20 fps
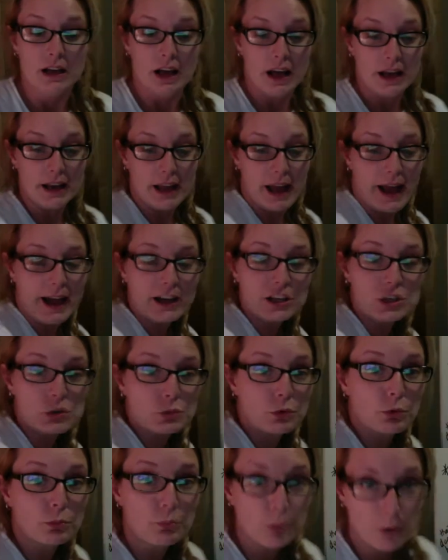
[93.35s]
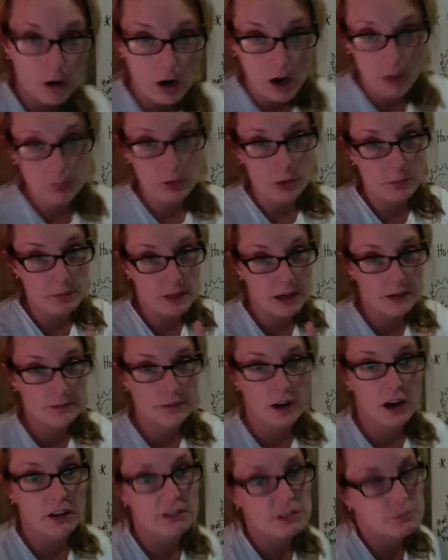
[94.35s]
an actual problem that
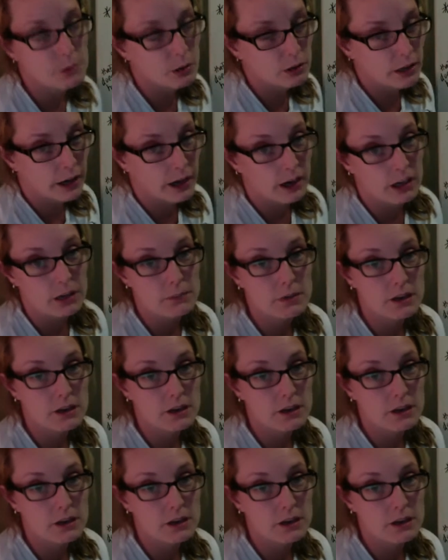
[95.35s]
involves molarity,